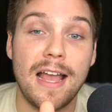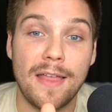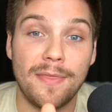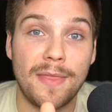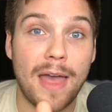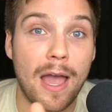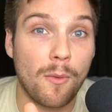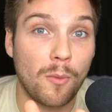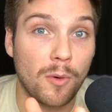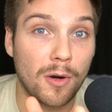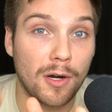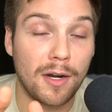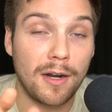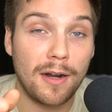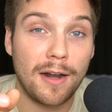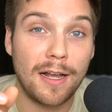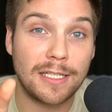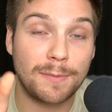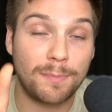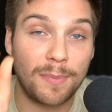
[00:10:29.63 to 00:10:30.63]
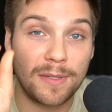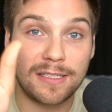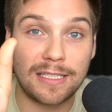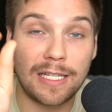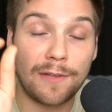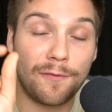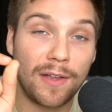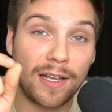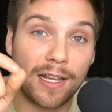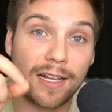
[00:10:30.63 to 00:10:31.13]
that were a
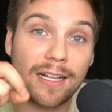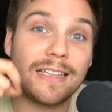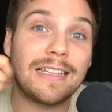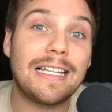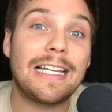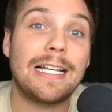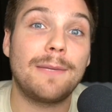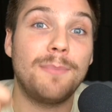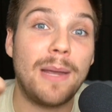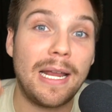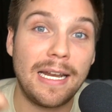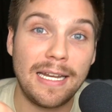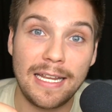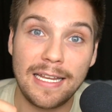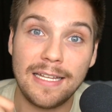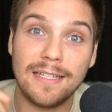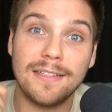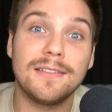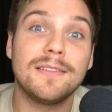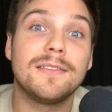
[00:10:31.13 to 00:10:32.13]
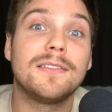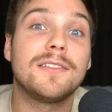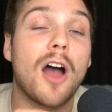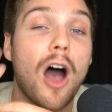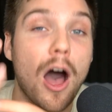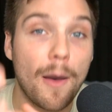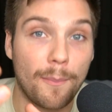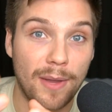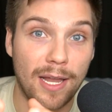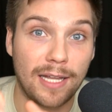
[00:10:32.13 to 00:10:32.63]
specific clickbaity
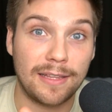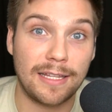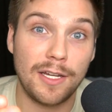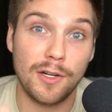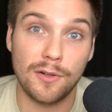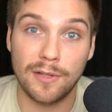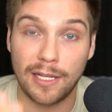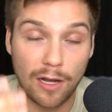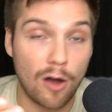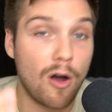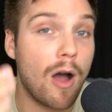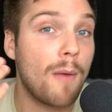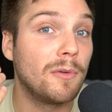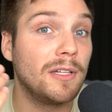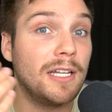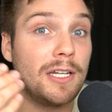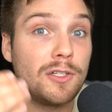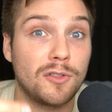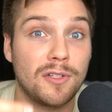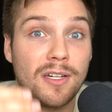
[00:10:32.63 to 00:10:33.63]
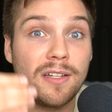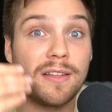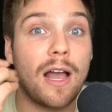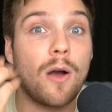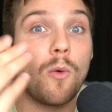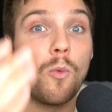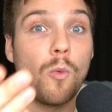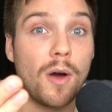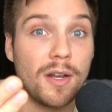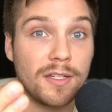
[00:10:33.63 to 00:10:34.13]
topic that you're like, oh, I'm really interested in
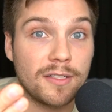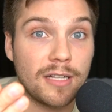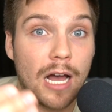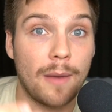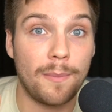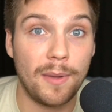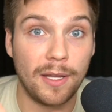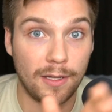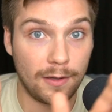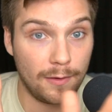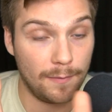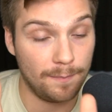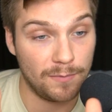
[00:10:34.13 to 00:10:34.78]
that one topic.